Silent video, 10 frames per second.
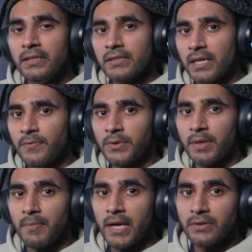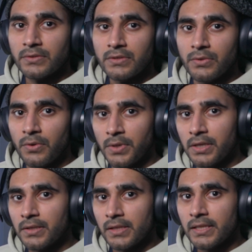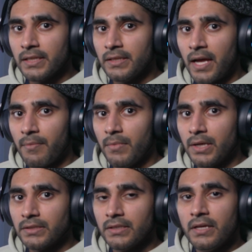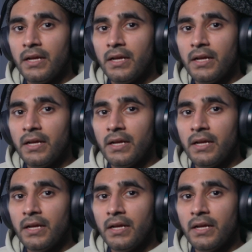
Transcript: Same with the mouse, you don't hear the clicking that much